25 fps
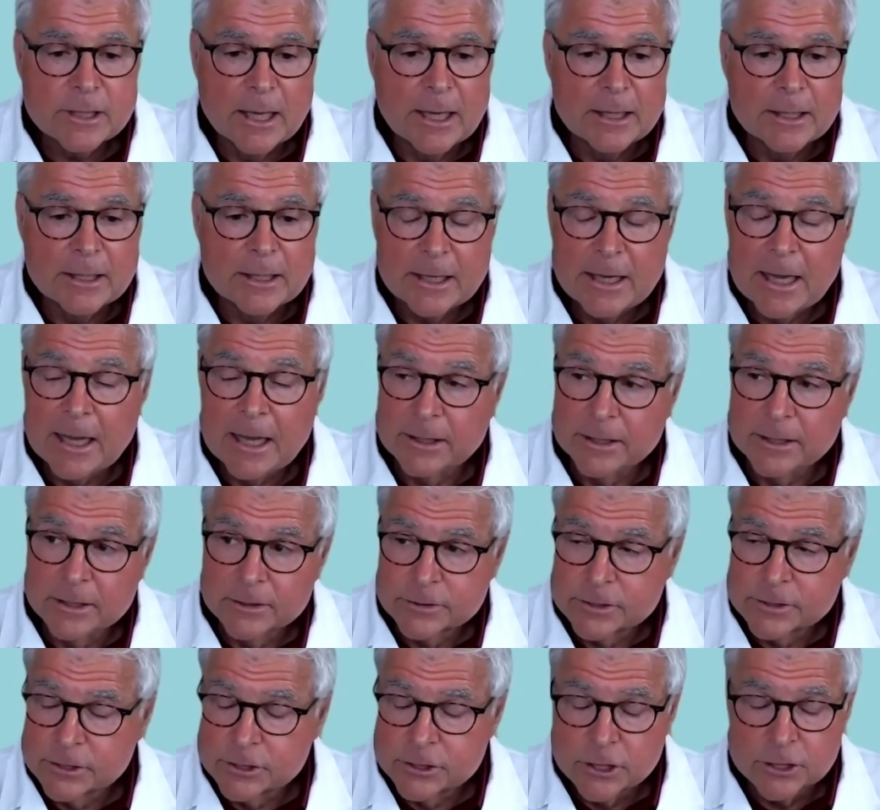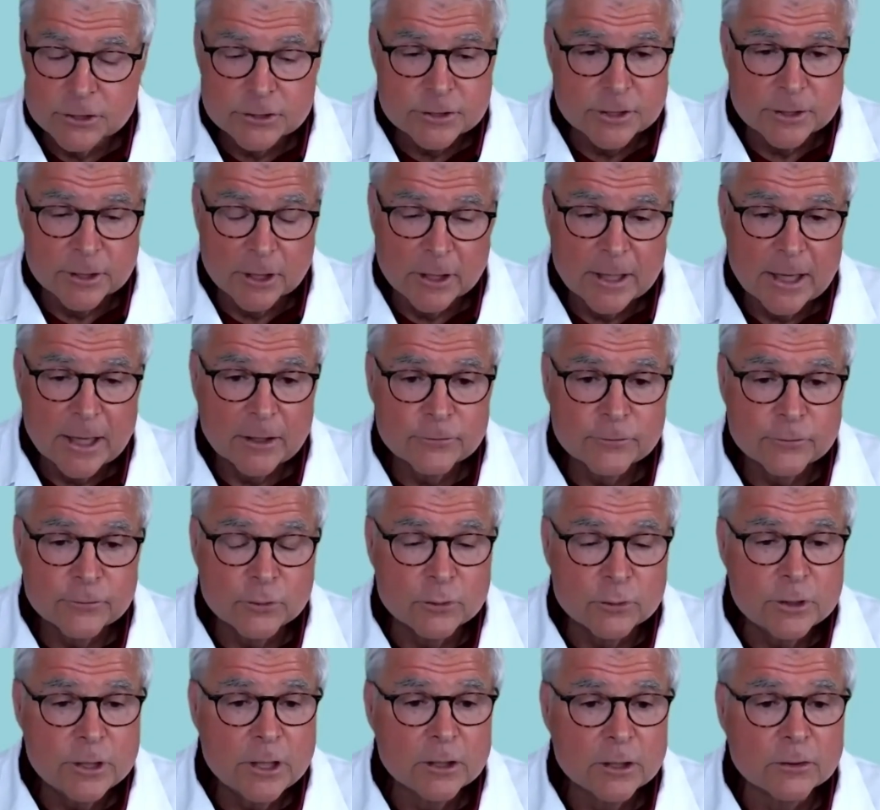And again, this is just in the last
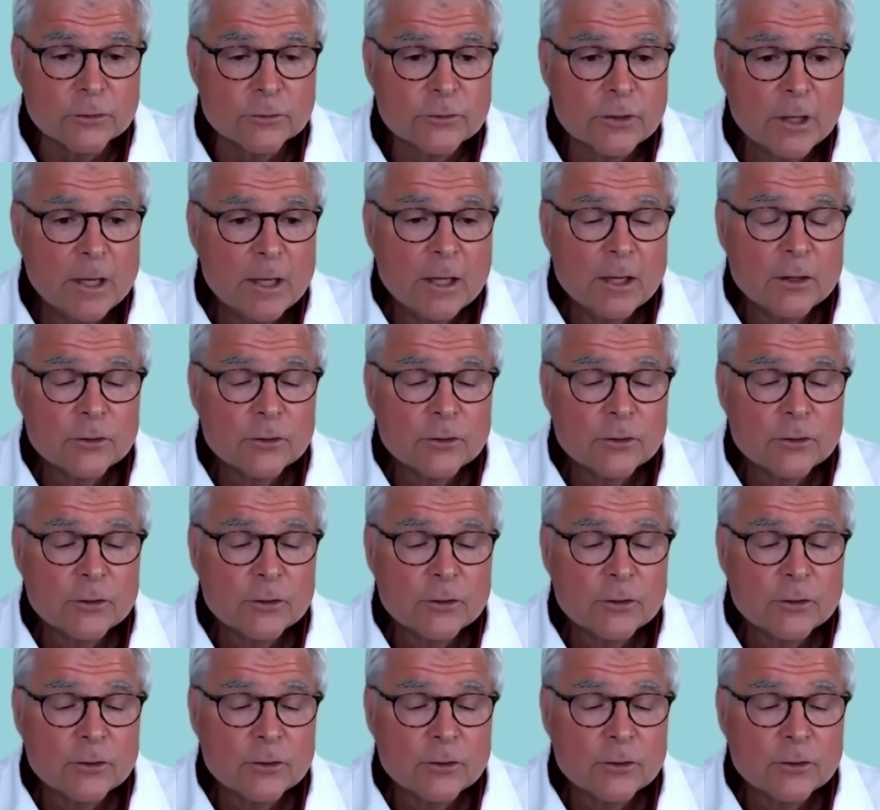few years.